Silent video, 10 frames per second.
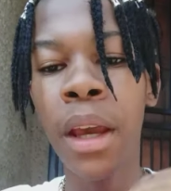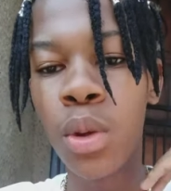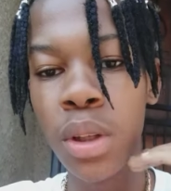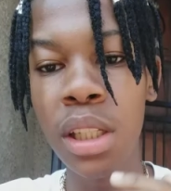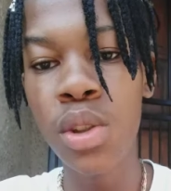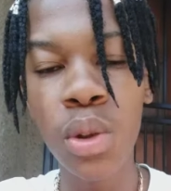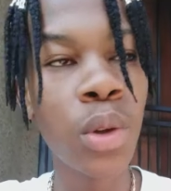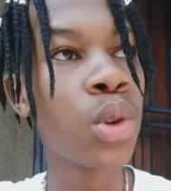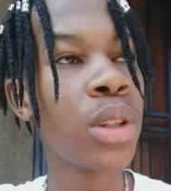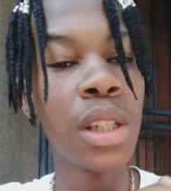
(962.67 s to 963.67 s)
You need
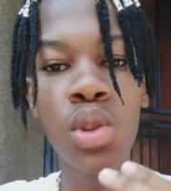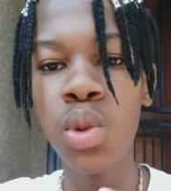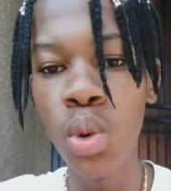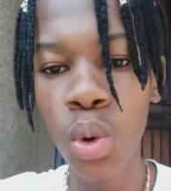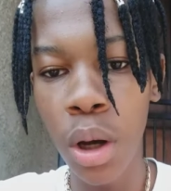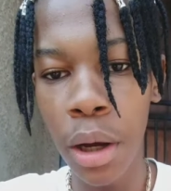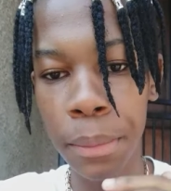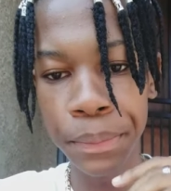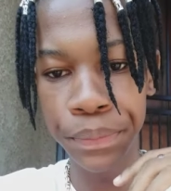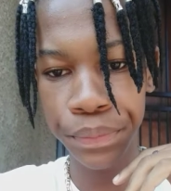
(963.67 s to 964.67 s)

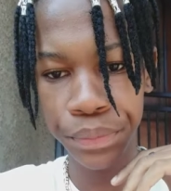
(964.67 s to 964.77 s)
to